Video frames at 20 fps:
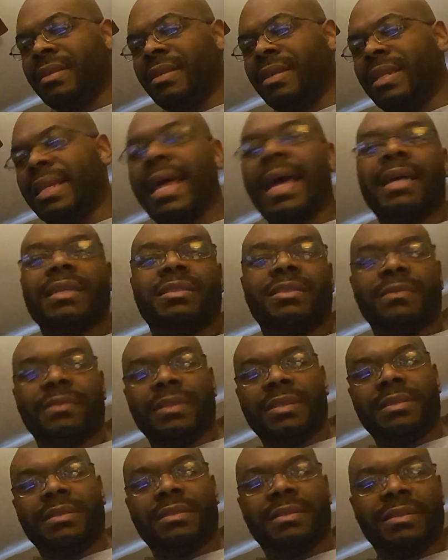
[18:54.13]
Last of
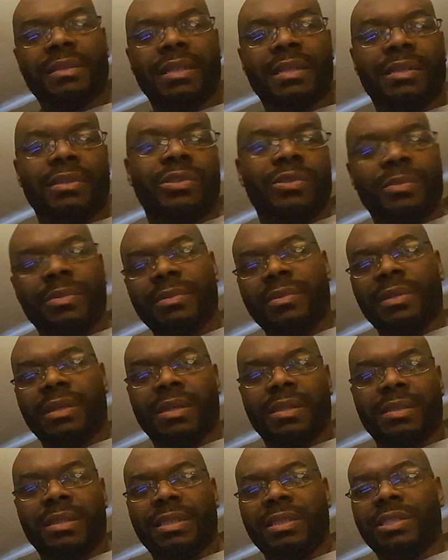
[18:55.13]
Us, yeah.
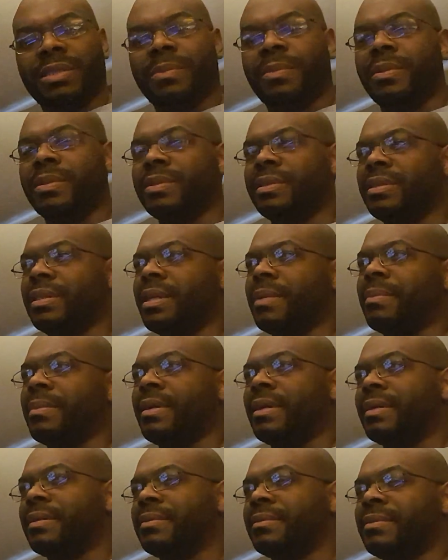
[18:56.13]
They just pushed that
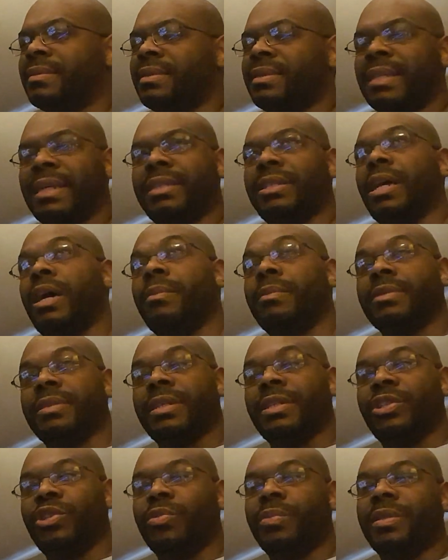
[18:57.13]
back. I almost say
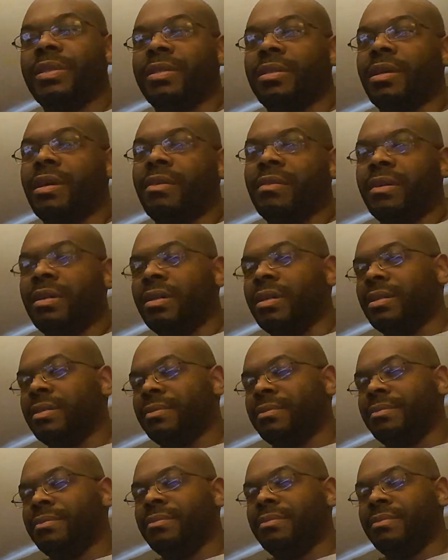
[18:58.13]
Ubisoft,
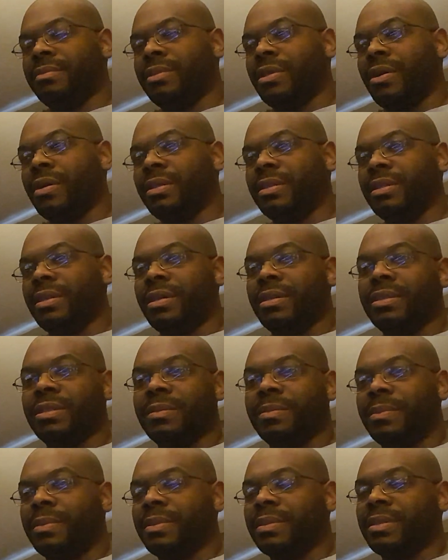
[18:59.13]
Naughty Dog
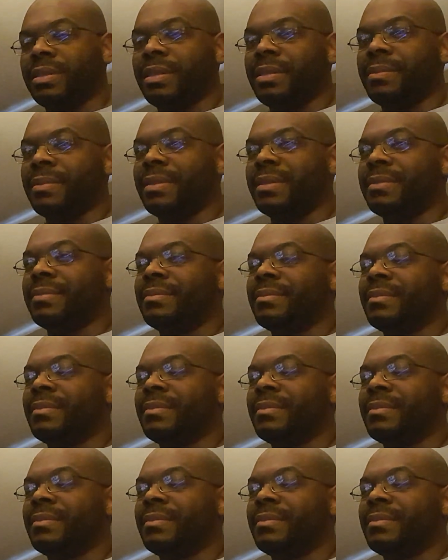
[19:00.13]
just pushed that back.